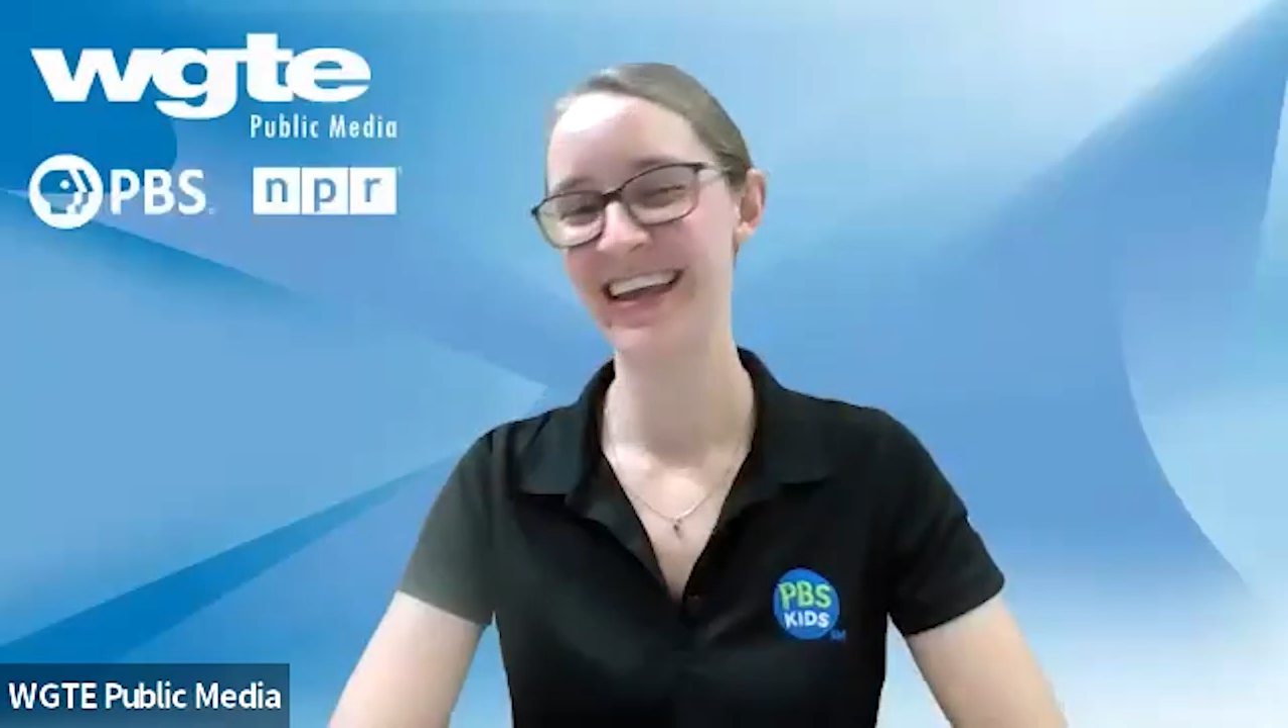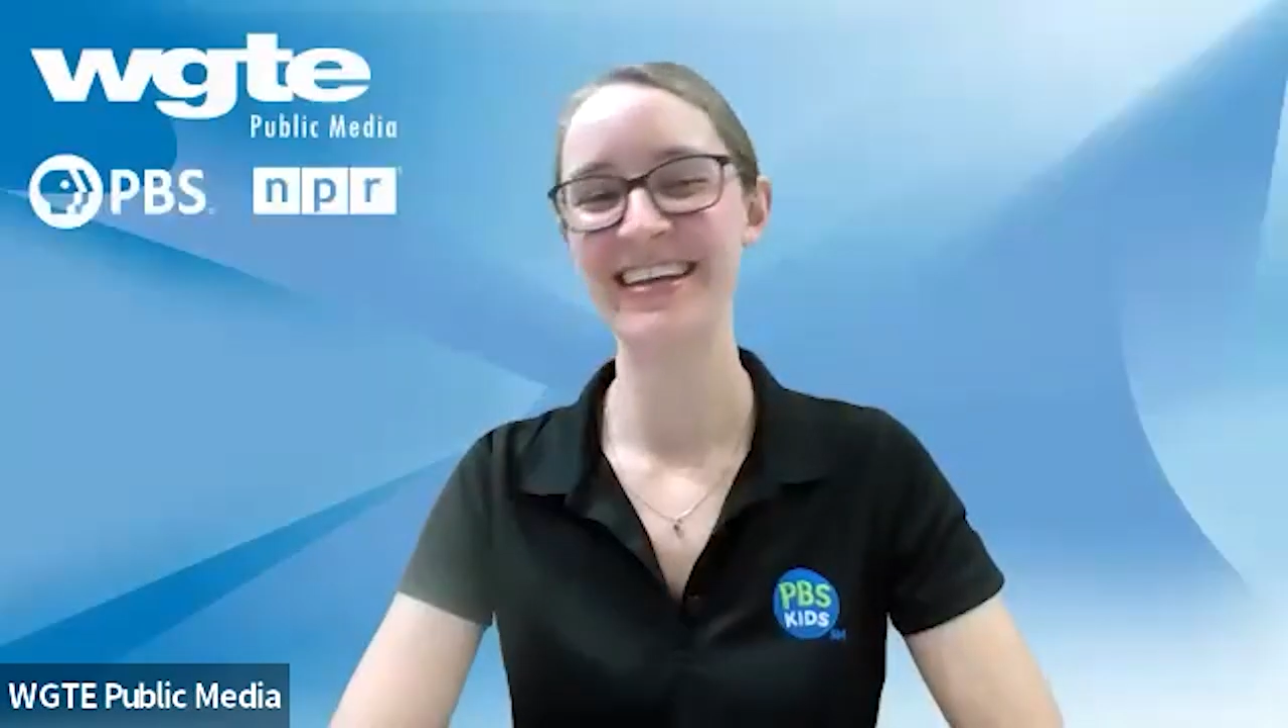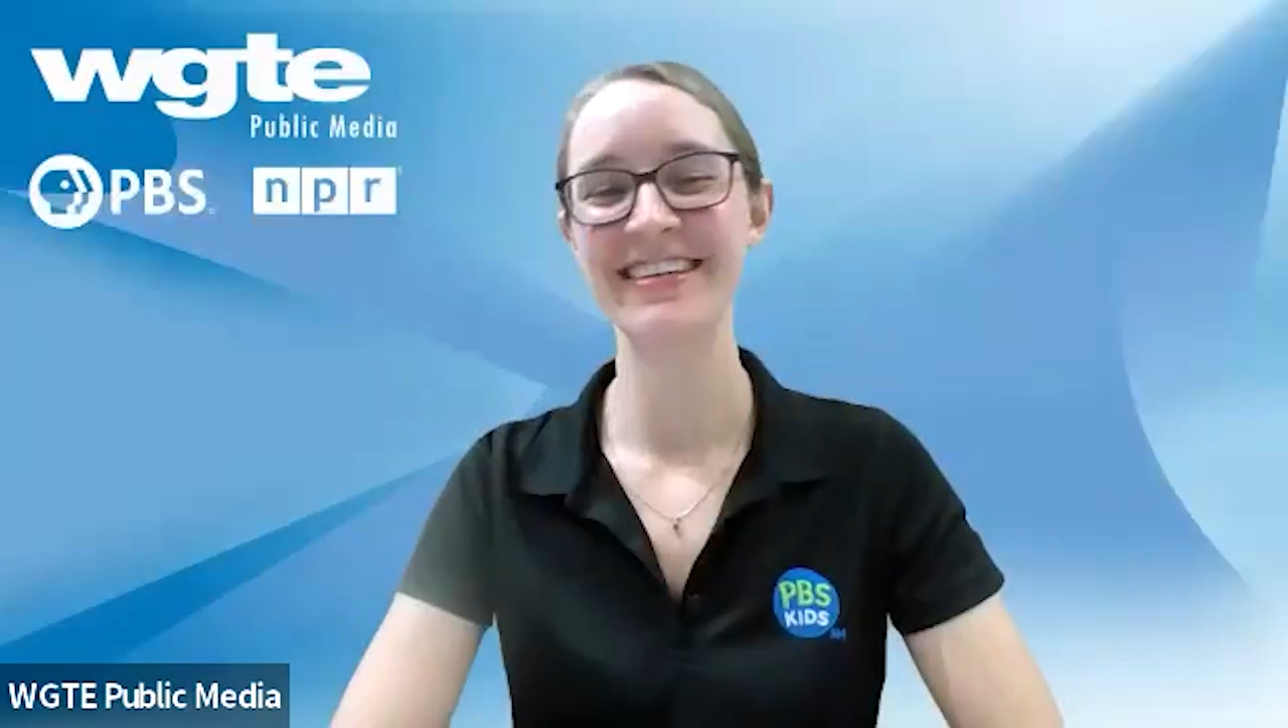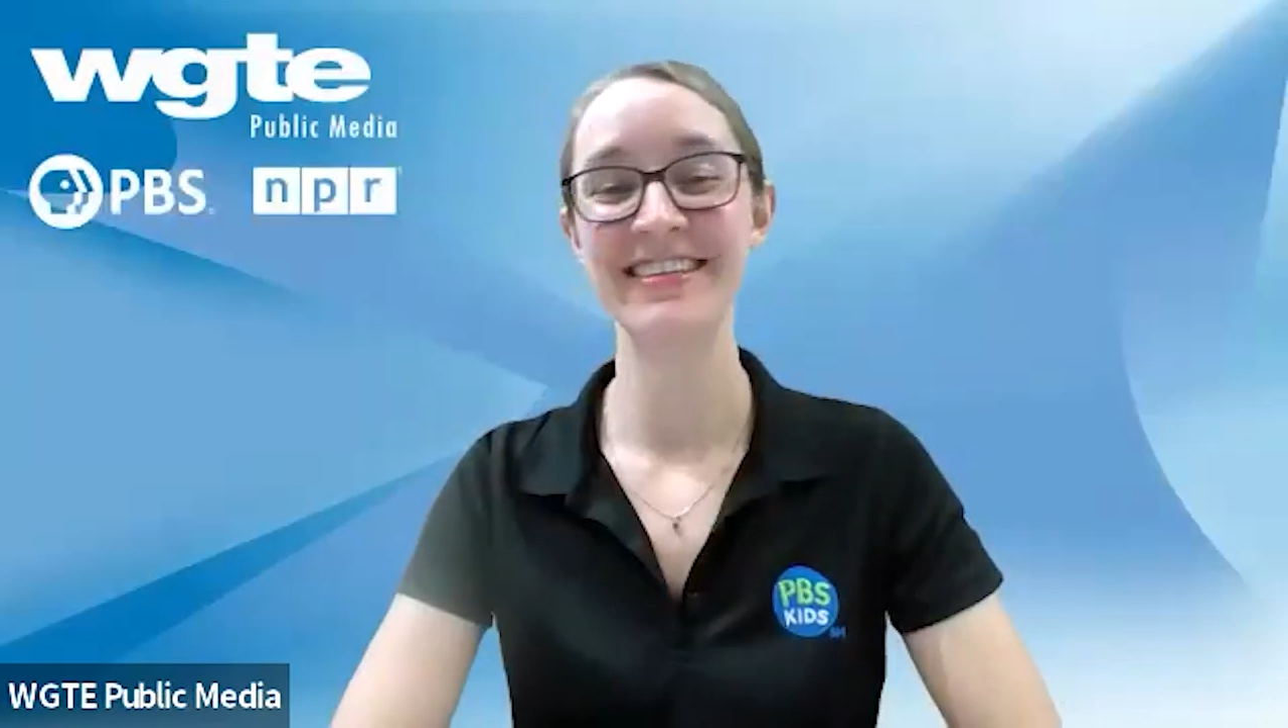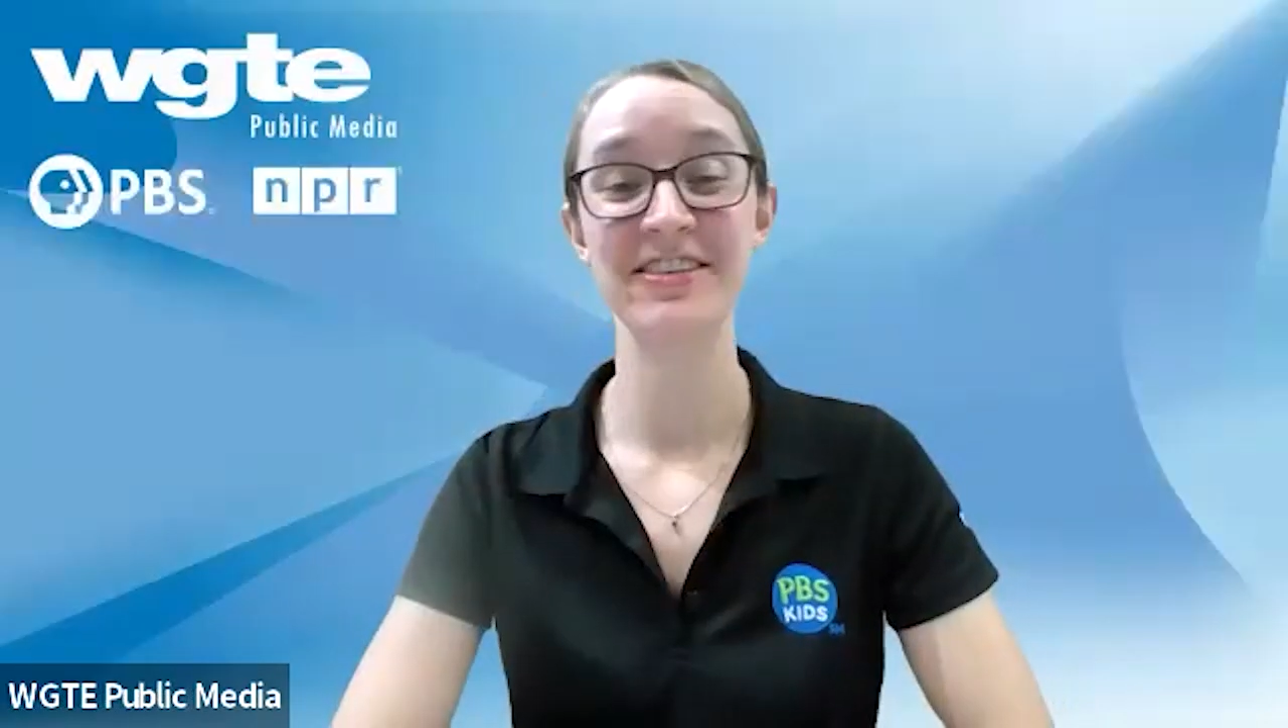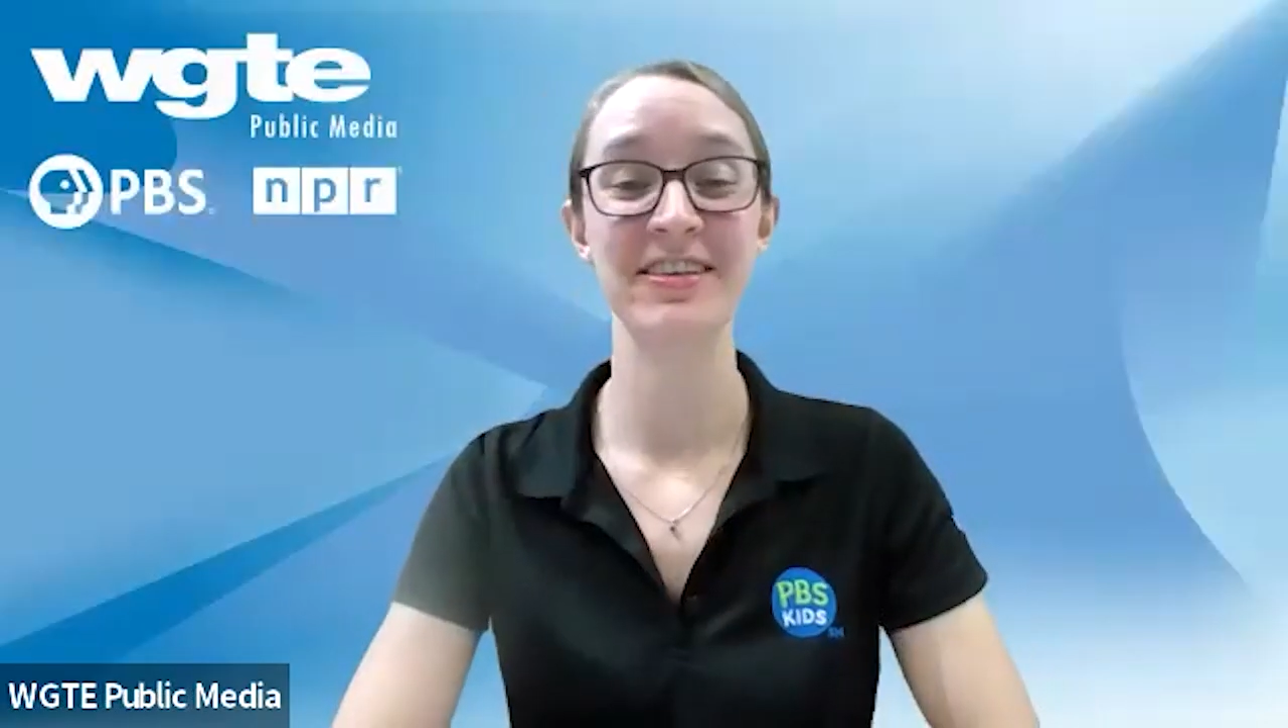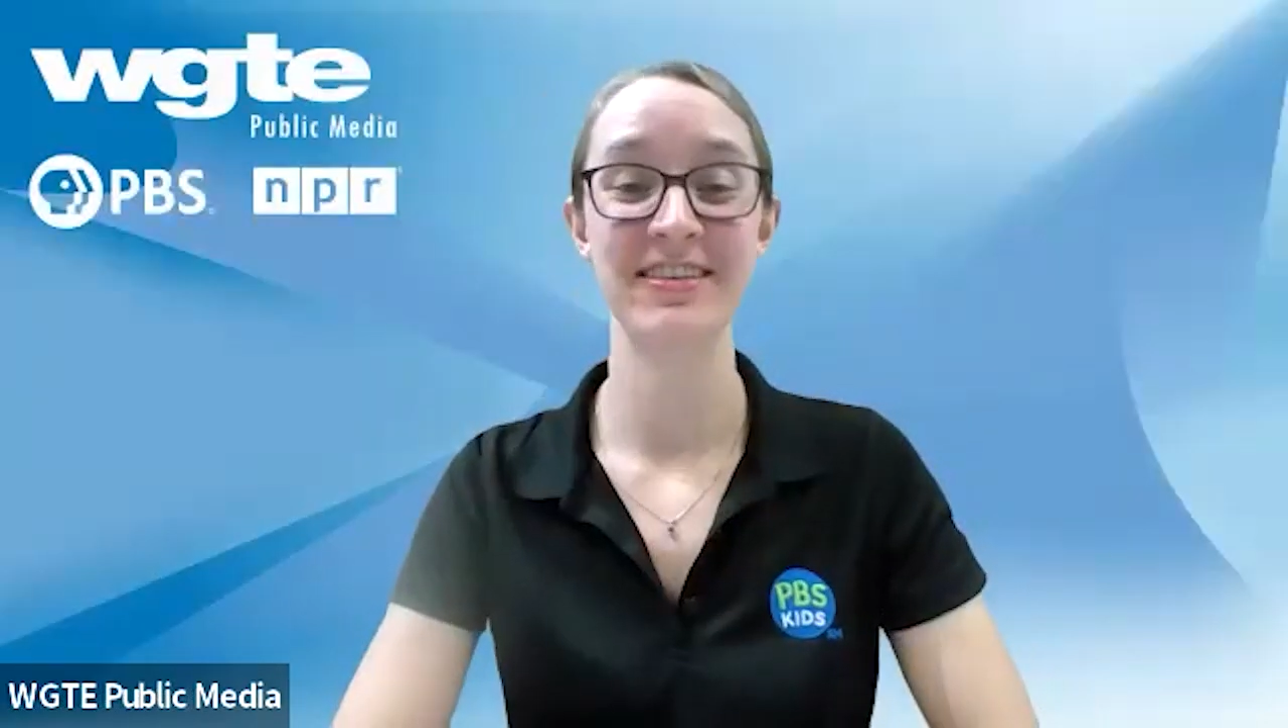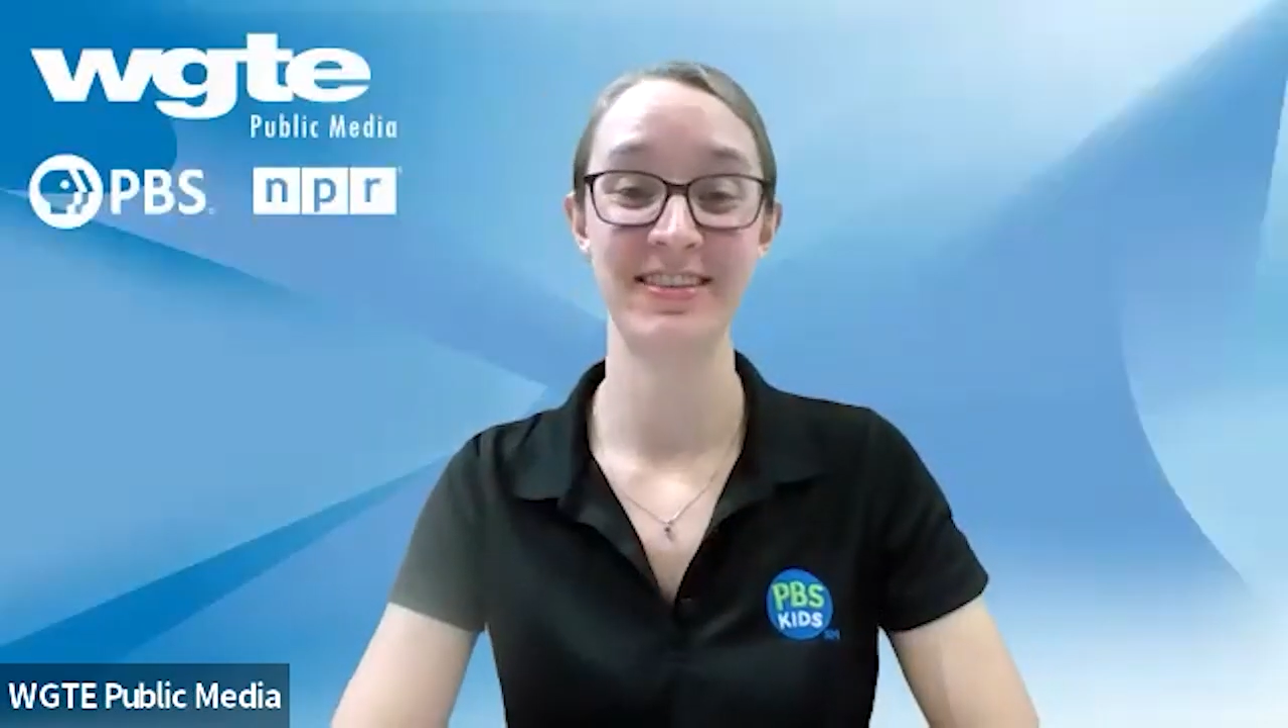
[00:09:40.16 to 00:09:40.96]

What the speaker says: In addition